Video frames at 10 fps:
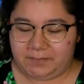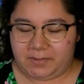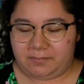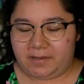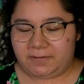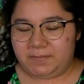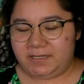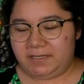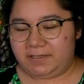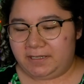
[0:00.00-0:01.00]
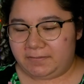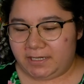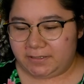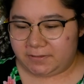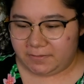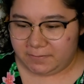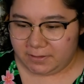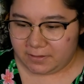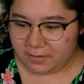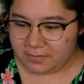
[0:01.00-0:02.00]
But welcome in, Ethan. Can we get some
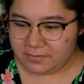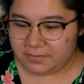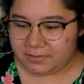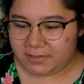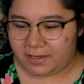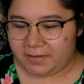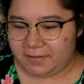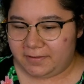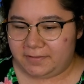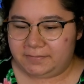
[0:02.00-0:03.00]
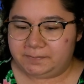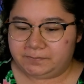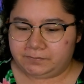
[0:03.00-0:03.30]
yo's? Hello.